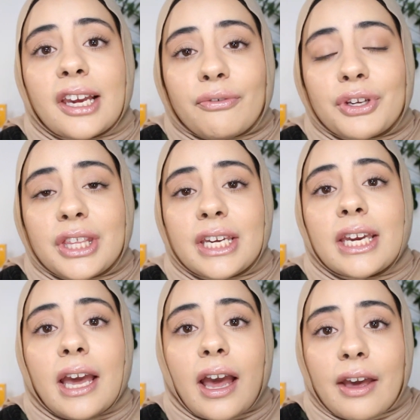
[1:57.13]

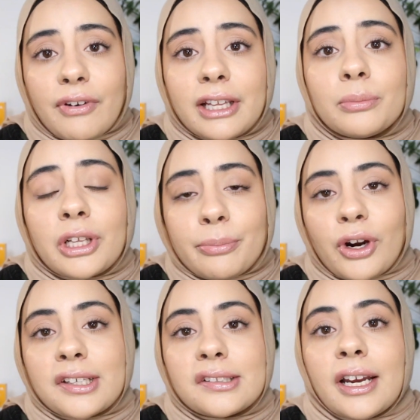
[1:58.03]
Everything available at
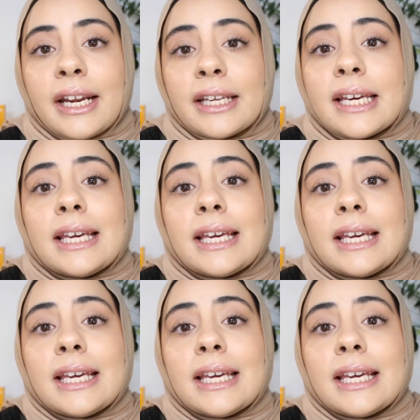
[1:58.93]
Priceline